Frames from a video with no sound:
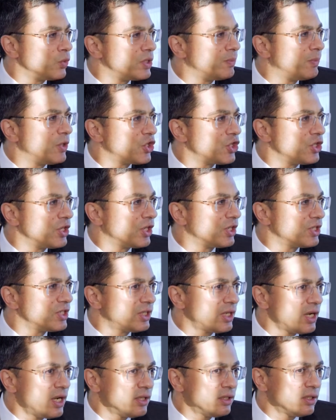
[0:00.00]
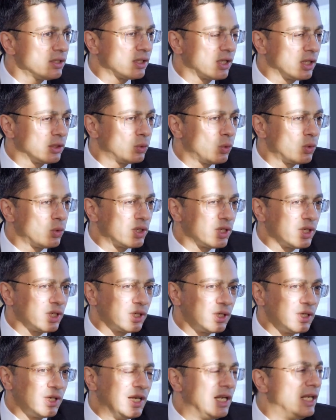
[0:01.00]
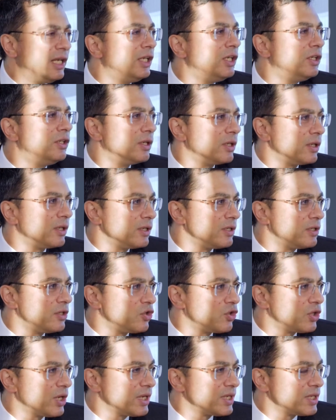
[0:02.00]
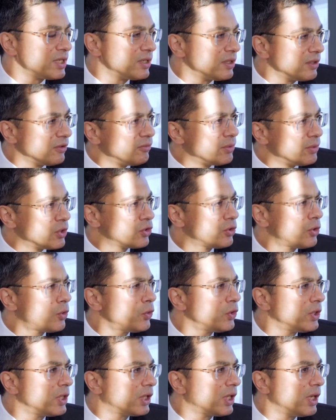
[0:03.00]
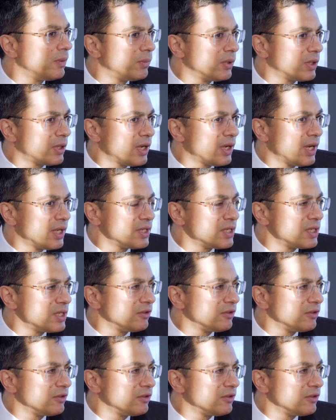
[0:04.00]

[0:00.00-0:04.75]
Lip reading: what I would term a cookie-cutter solution on this track? Can we